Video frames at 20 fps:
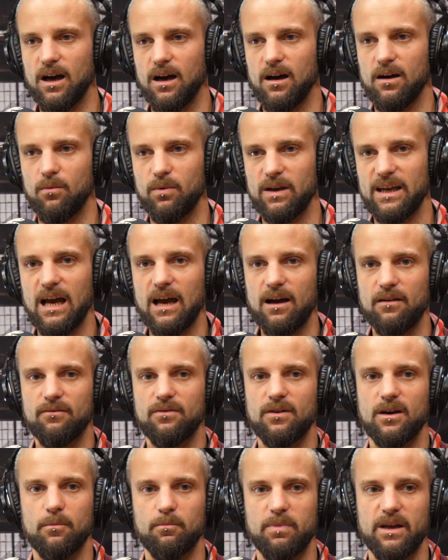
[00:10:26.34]
we have
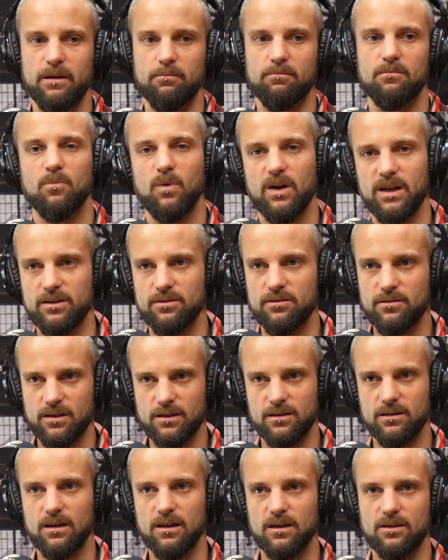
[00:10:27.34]
a PIM where you
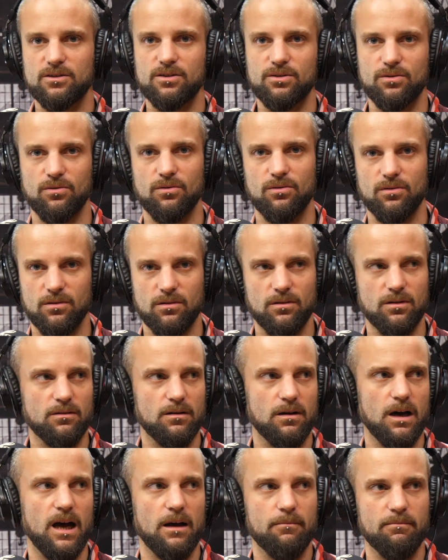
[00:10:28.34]
can
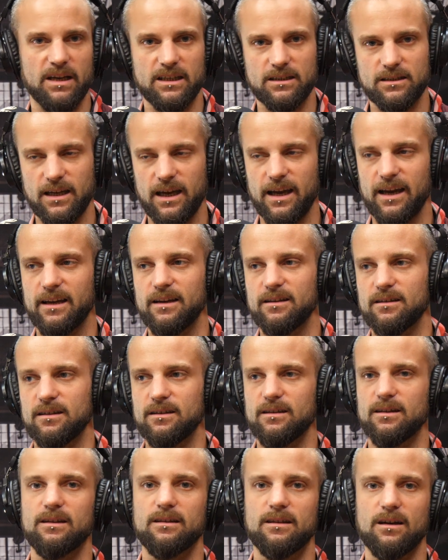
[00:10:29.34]
store, maintain,
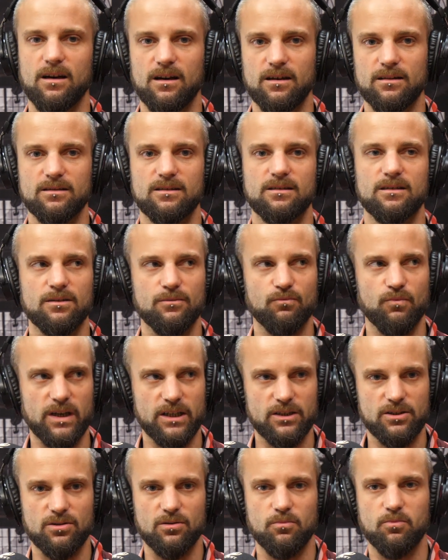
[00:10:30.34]
and enhance and
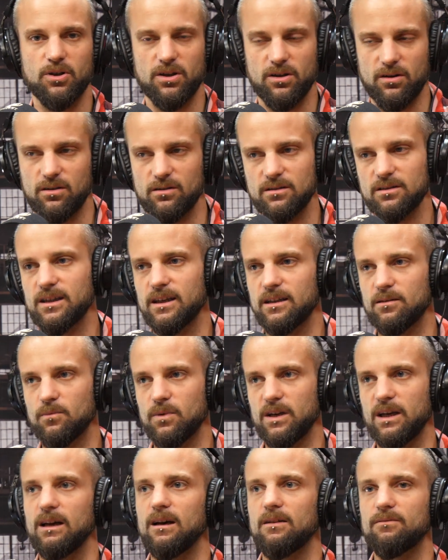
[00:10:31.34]
enrich your product content.
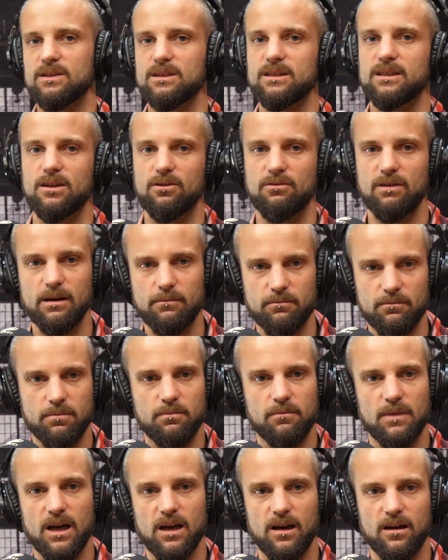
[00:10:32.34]
We have a CRM
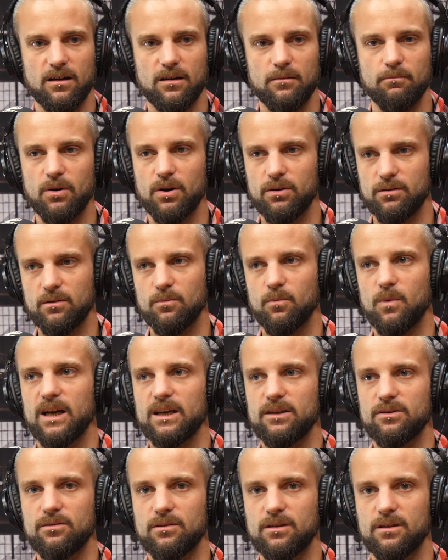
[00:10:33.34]
component where
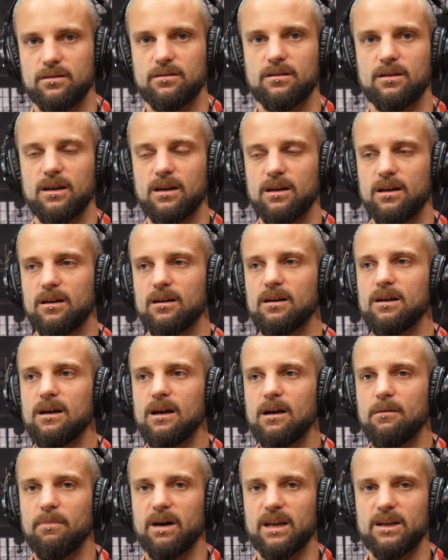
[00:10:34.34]
you can
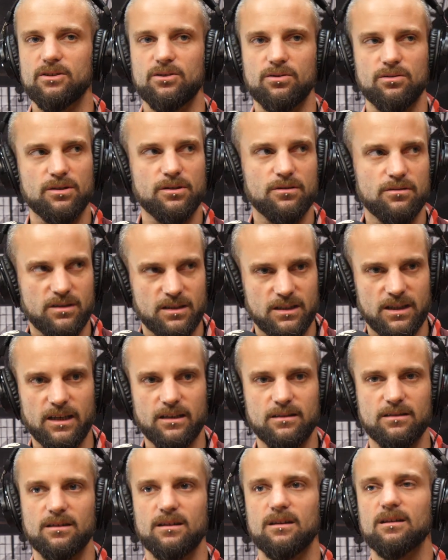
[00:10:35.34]
manage your user
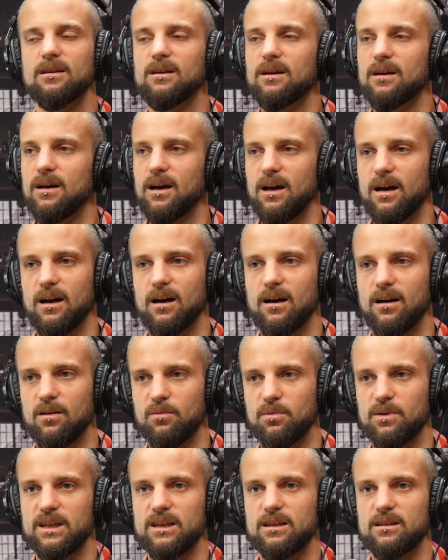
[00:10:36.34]
data.
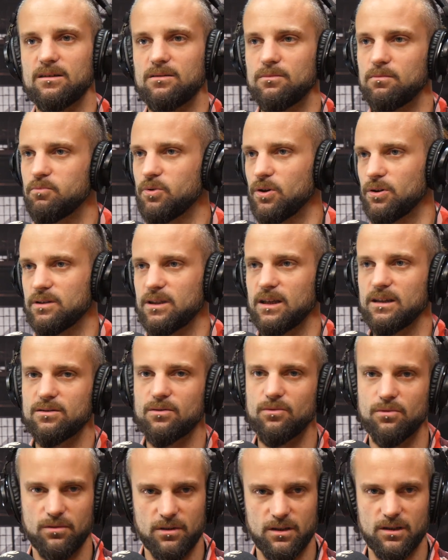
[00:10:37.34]
We process
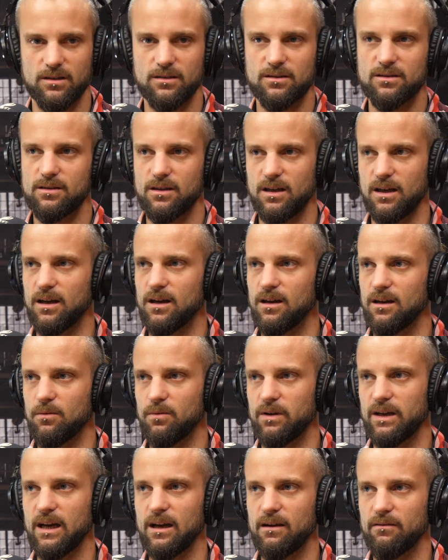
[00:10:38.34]
orders.
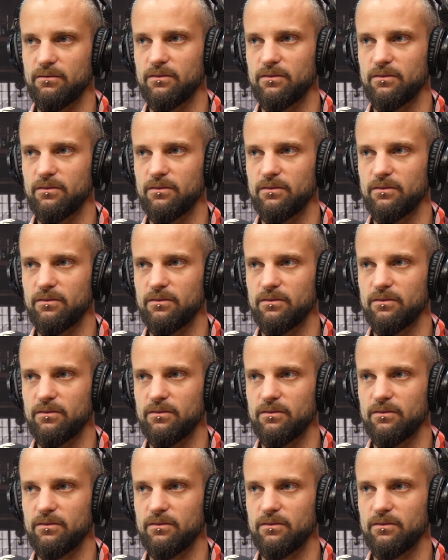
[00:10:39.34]
We have